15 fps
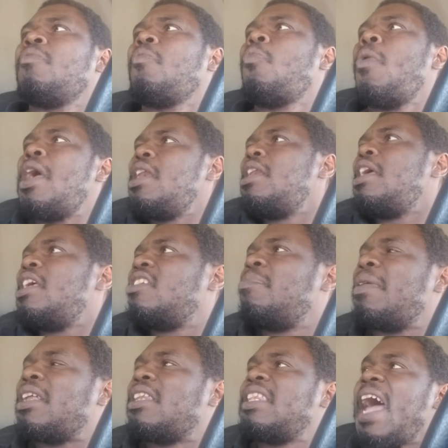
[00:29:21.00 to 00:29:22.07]
Wendy's,
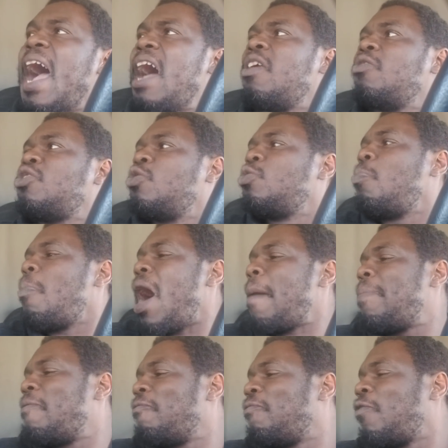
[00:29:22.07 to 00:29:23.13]
McDonald's, you
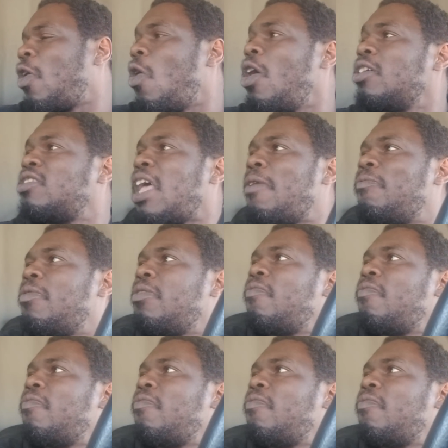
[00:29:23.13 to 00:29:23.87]
mopping floors at